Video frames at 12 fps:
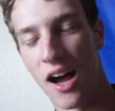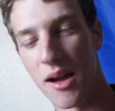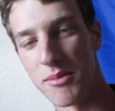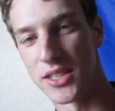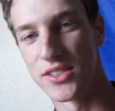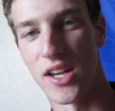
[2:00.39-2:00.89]

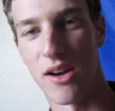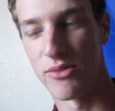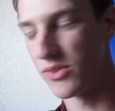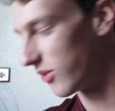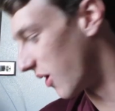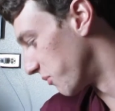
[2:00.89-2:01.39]
going
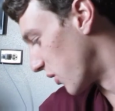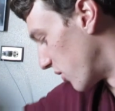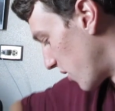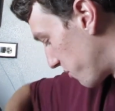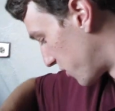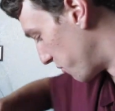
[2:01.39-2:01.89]

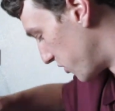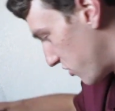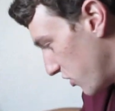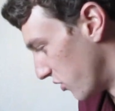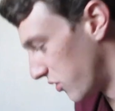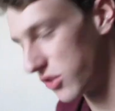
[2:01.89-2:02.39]
up to
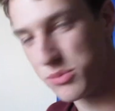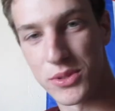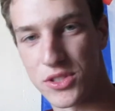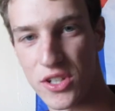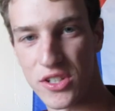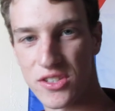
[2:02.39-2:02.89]
Mizzou because
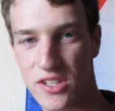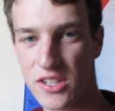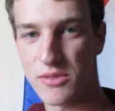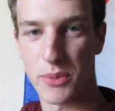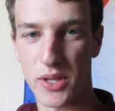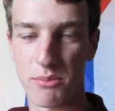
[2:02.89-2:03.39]
Missouri
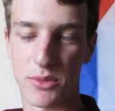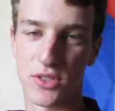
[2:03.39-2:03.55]
State's playing